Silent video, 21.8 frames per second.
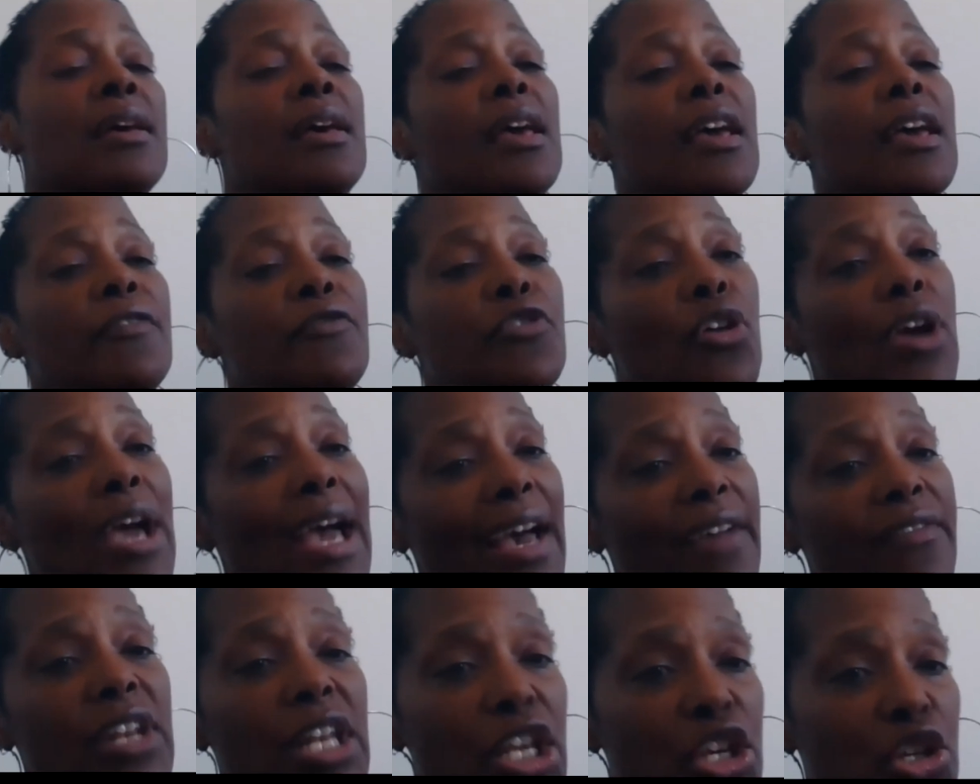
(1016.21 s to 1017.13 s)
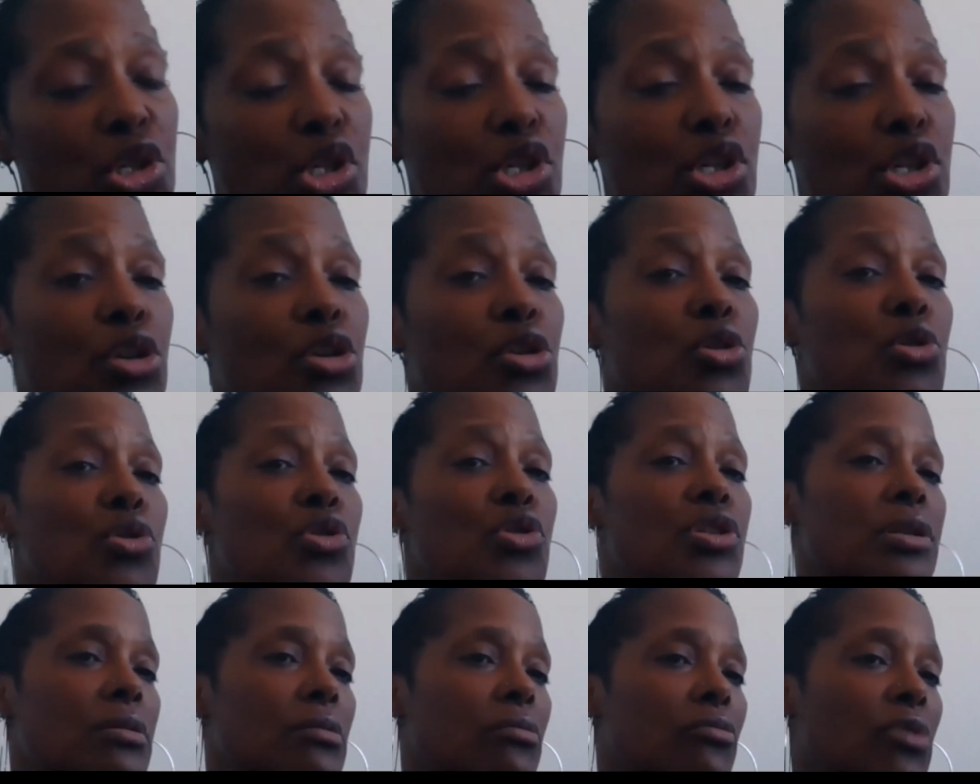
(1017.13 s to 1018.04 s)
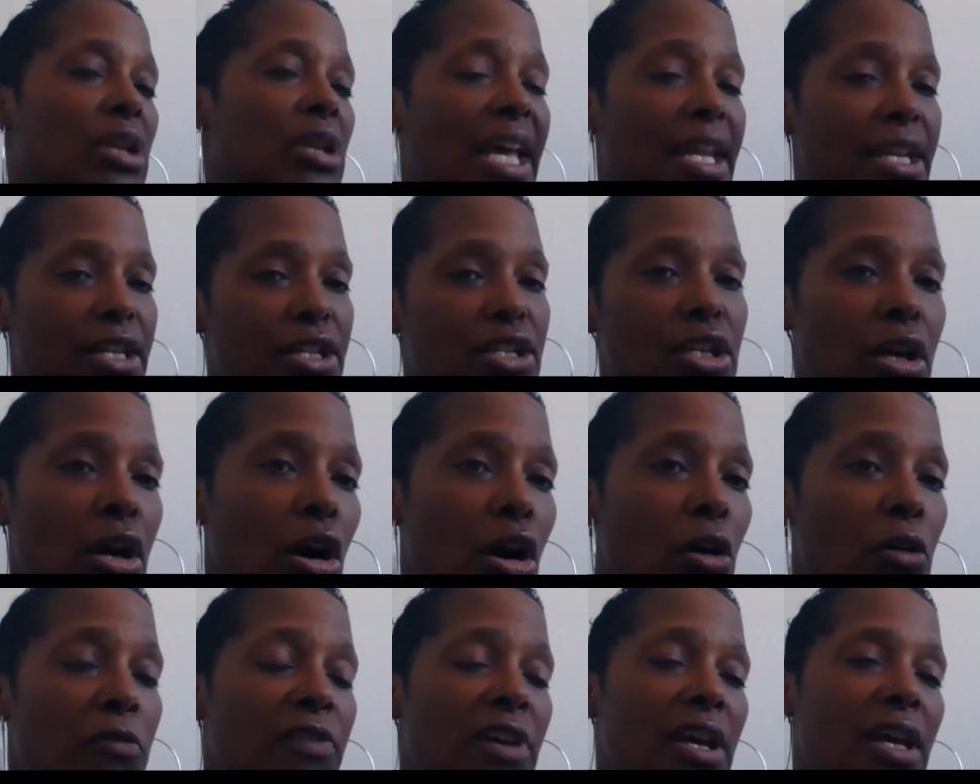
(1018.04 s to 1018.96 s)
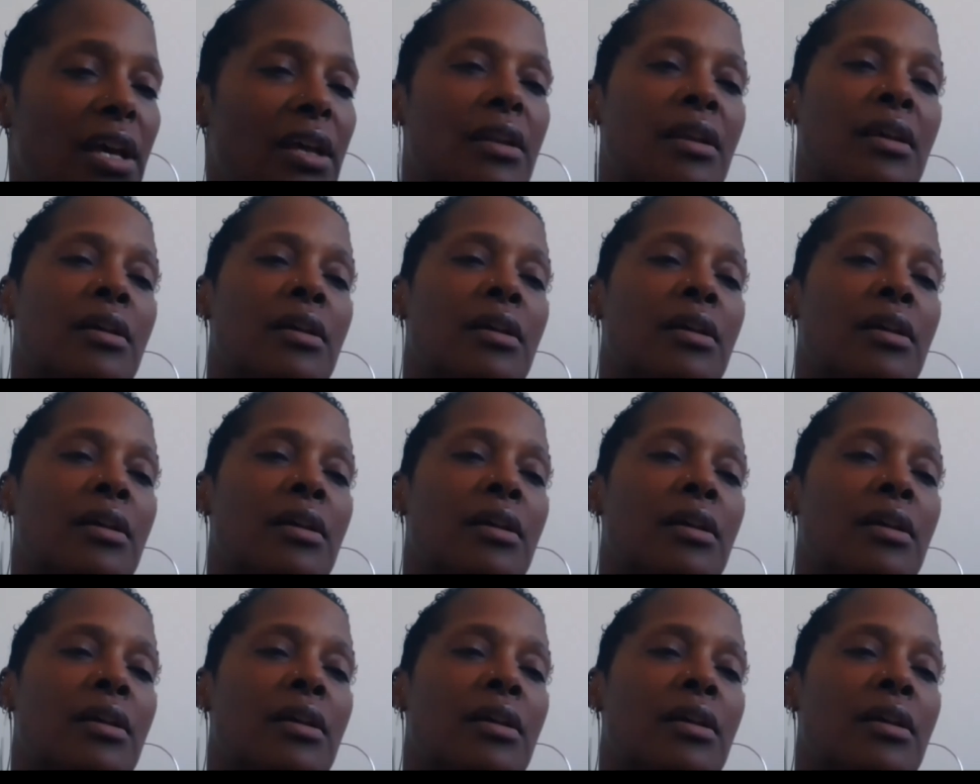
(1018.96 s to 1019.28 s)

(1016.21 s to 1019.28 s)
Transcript: if you're having issues related to COVID,